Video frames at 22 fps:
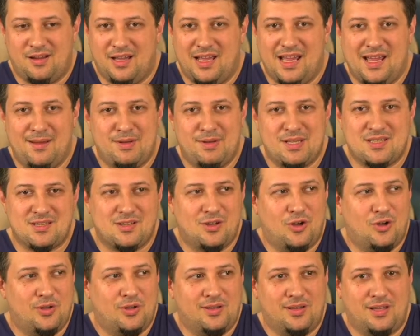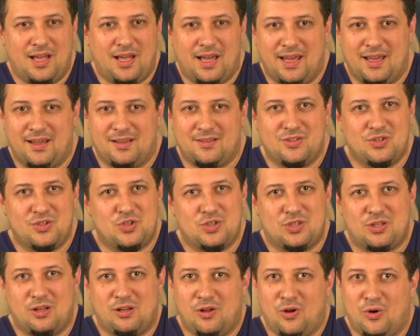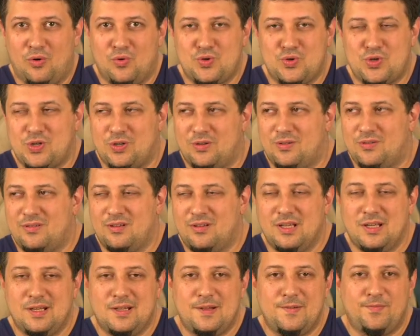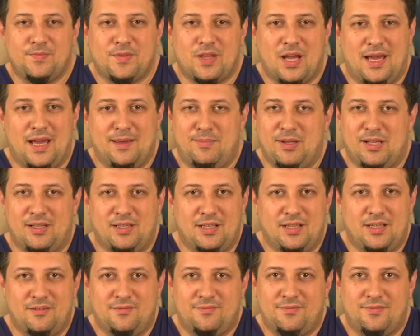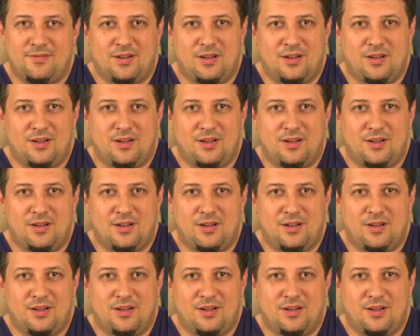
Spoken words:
Amazon, like DigitalOcean. I believe